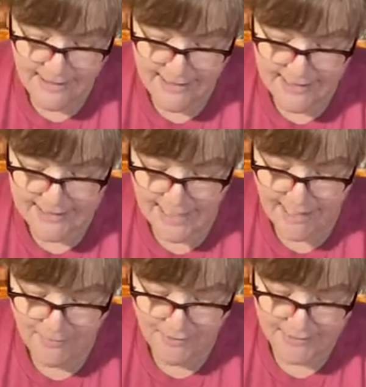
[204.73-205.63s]
is
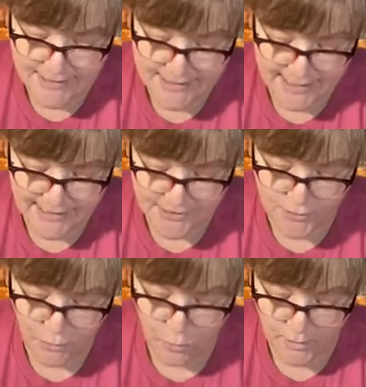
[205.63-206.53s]
I'm going to take it
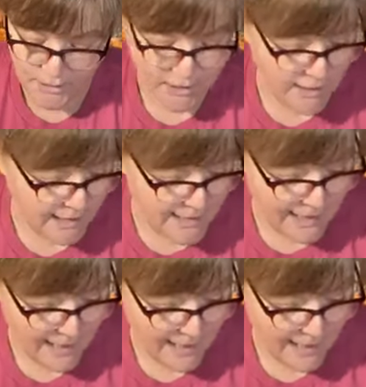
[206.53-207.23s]
to work and